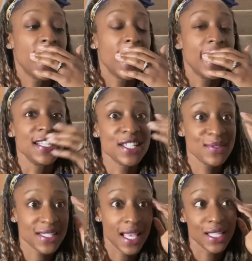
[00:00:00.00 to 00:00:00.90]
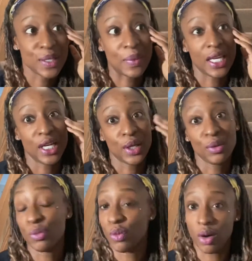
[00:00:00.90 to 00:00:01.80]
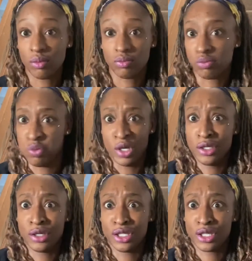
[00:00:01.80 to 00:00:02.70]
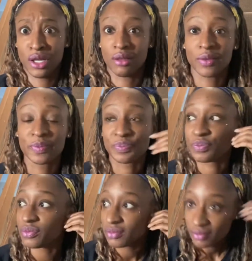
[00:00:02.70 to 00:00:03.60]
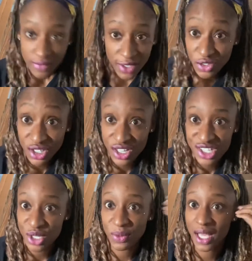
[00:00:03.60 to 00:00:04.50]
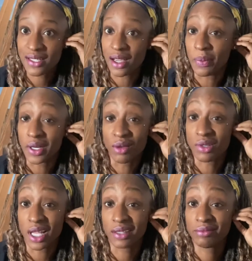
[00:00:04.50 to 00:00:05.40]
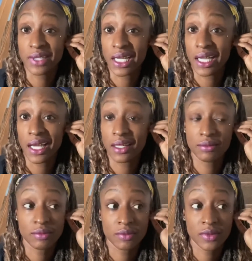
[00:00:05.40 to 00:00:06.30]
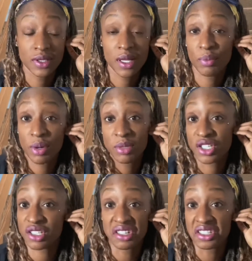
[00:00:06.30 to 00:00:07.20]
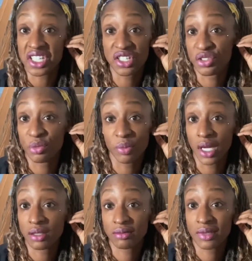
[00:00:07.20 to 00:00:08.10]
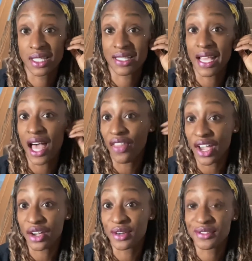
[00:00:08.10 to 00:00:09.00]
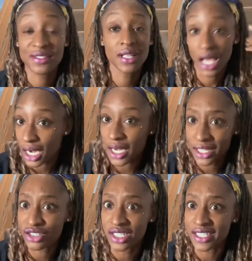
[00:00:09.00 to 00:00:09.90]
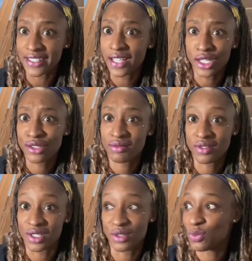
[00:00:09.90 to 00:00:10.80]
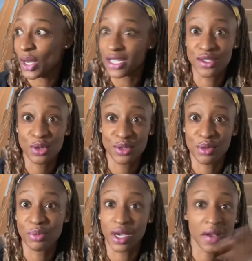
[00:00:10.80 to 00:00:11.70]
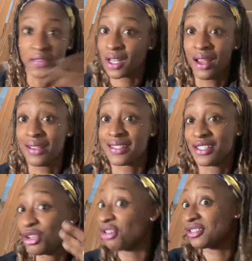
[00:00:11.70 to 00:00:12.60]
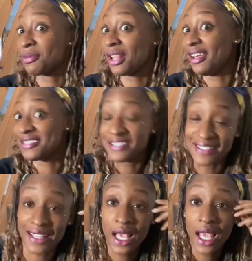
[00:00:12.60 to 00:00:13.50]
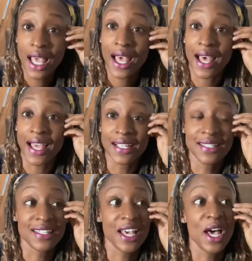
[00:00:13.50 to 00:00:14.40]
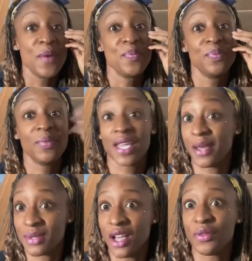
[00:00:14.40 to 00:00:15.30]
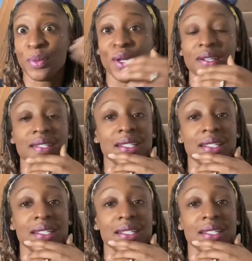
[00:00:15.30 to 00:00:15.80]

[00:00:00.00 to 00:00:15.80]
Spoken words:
And she was saying to me, what are you gonna do? You got another job lined up? And I was like, nah, I'm probably just gonna teach Zumba and see how that goes. And I literally did. I just went and taught Zumba cover classes, got some classes, and became self-employed.